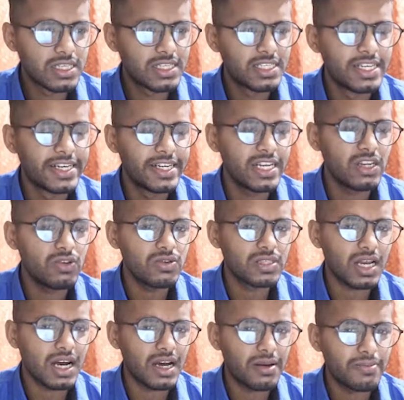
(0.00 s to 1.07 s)
city news
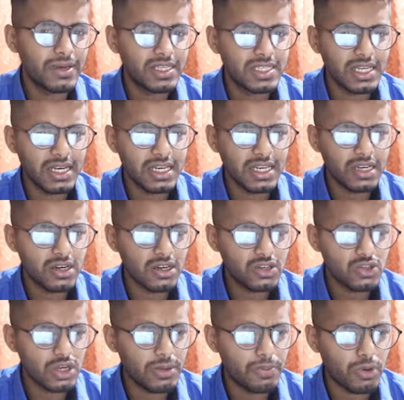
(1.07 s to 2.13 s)
are basically not
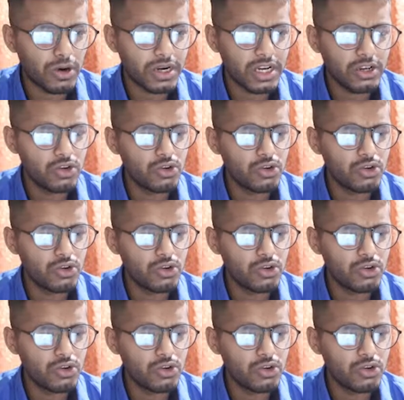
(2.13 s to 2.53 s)
so important.